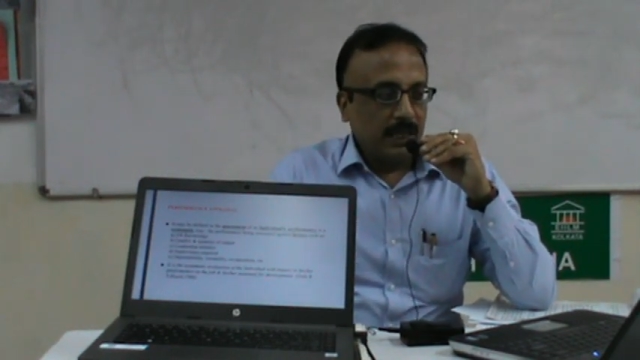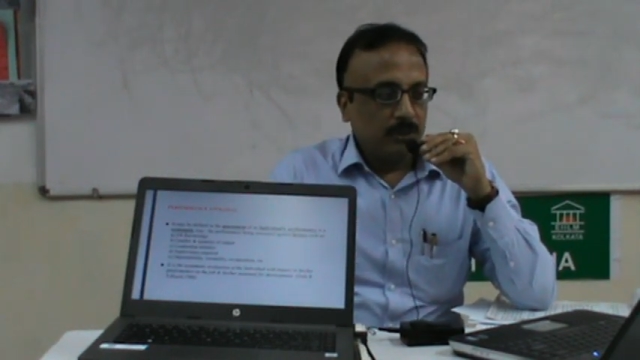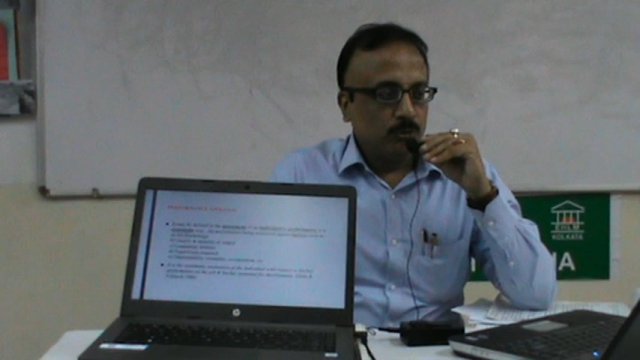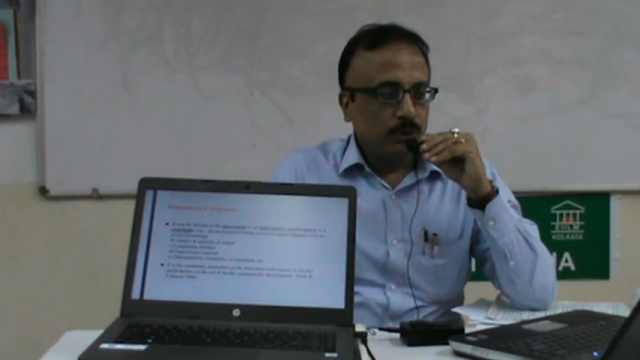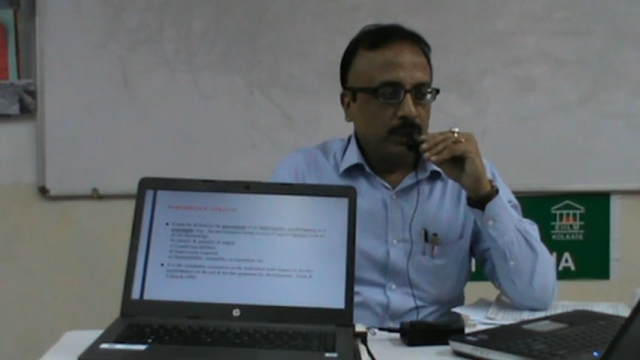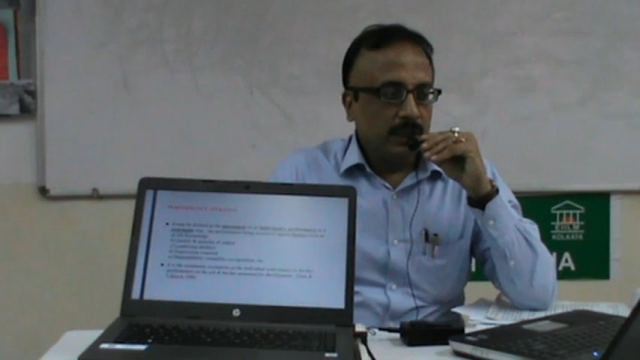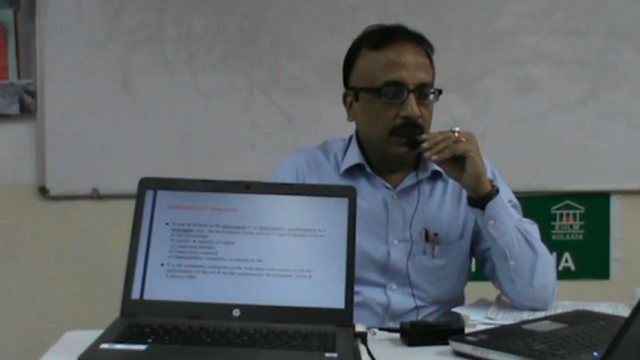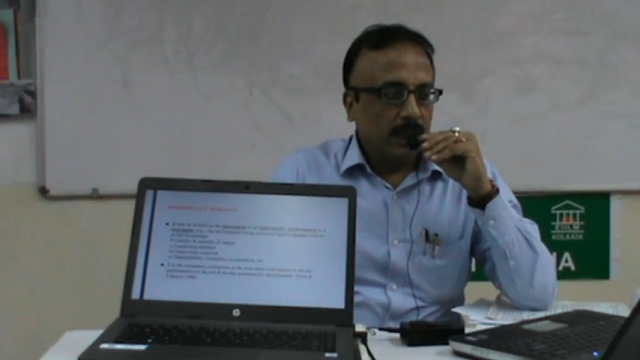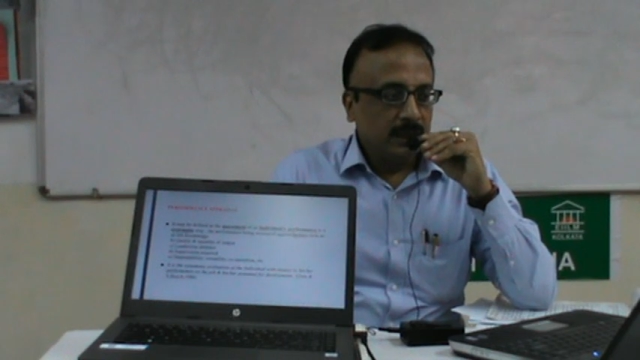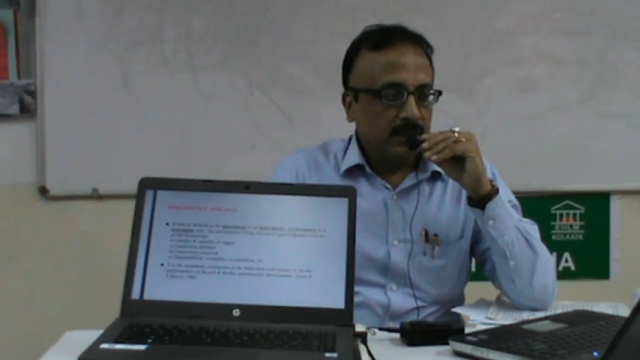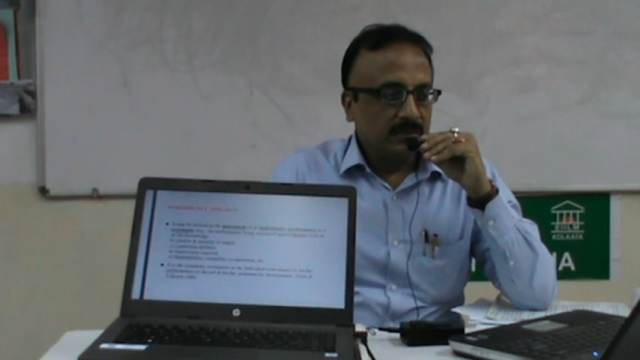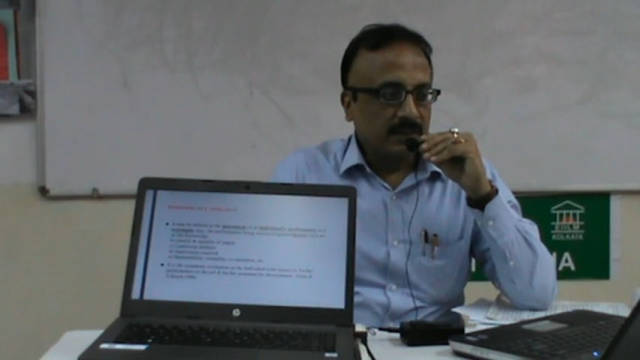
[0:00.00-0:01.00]
as we
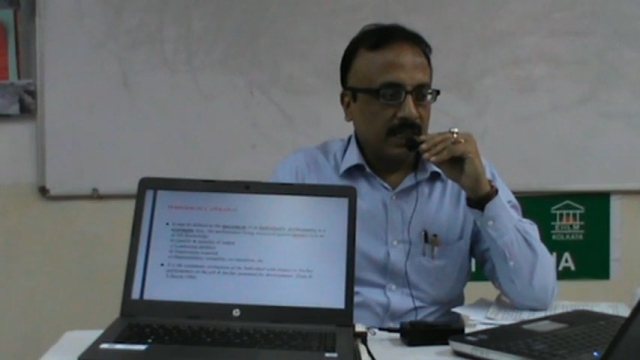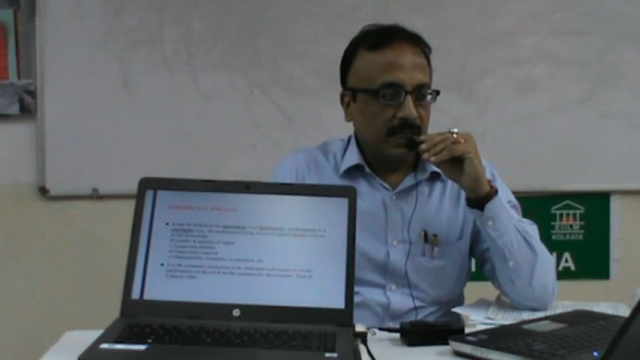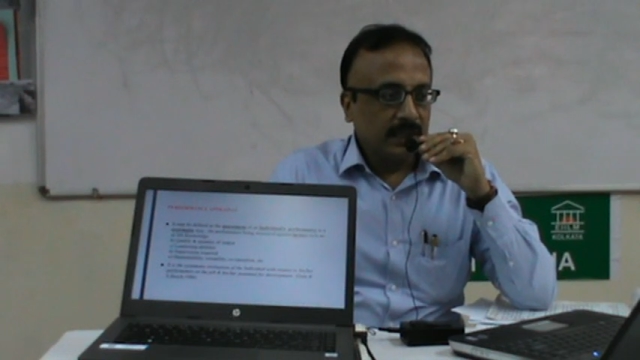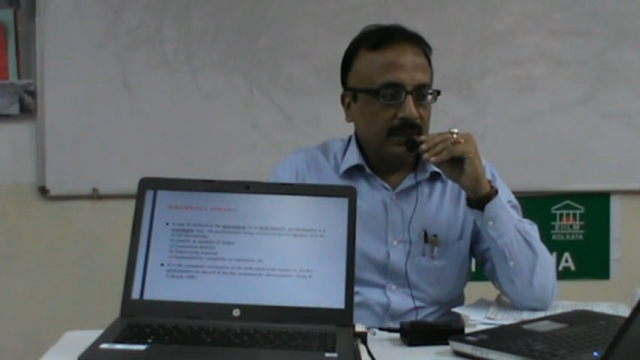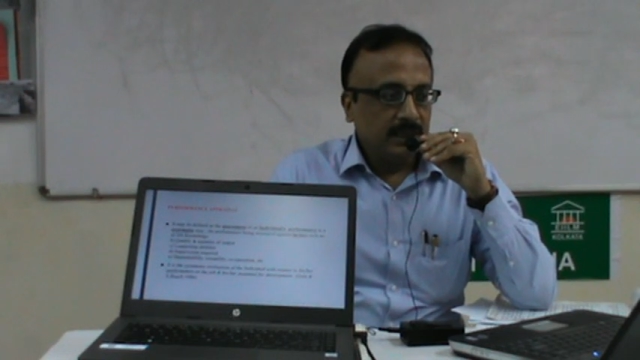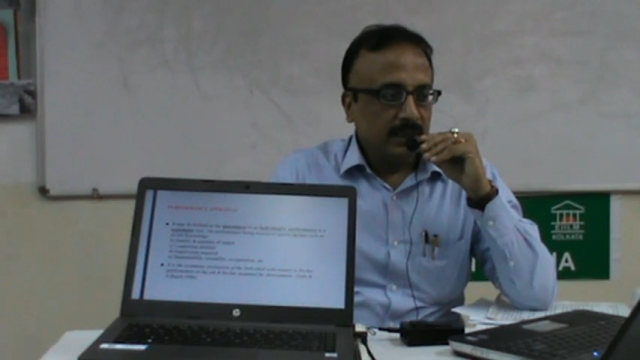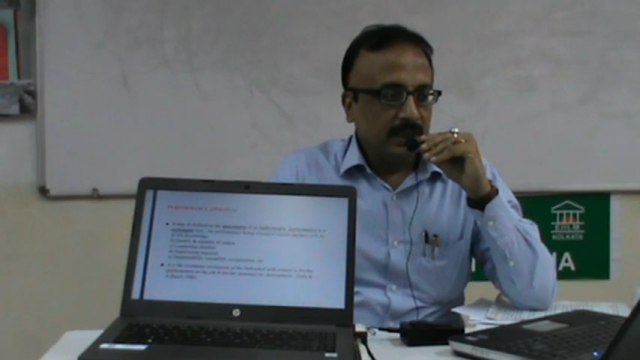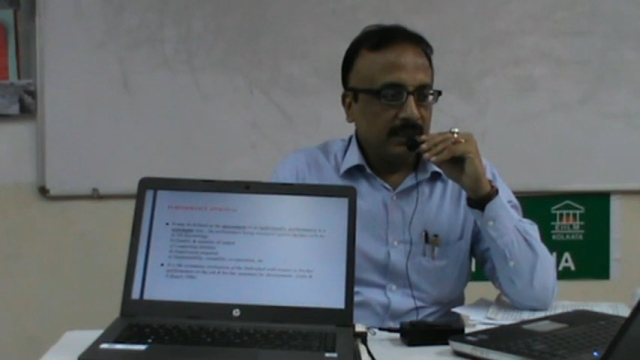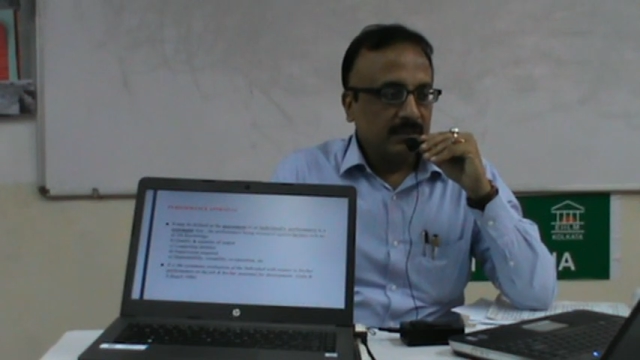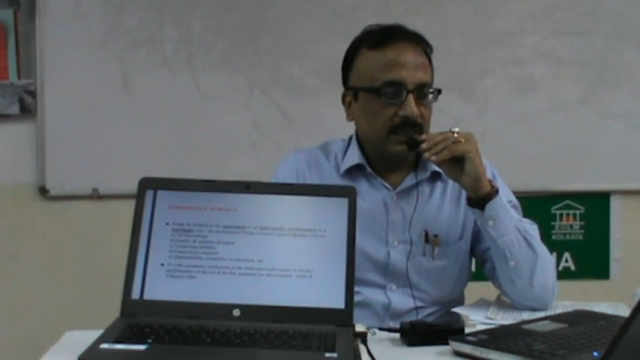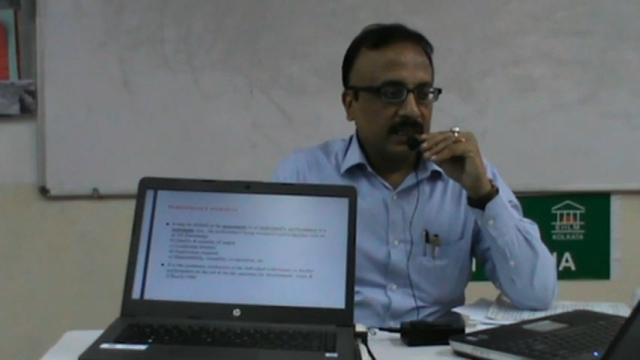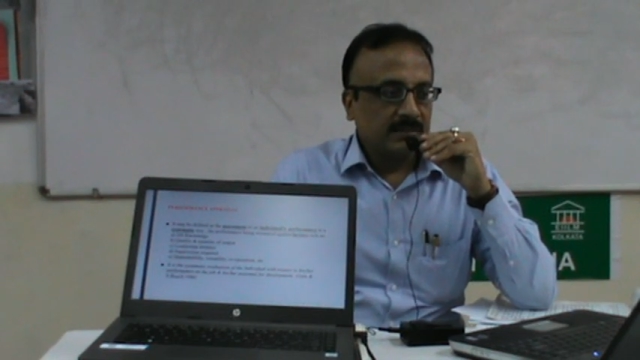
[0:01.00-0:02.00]
understand, is an